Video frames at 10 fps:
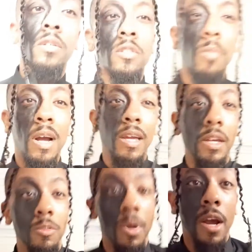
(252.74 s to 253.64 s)
This is my
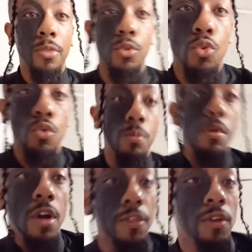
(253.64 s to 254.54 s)
guest
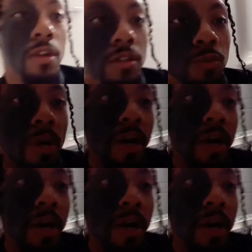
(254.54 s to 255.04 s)
bathroom, nothing in this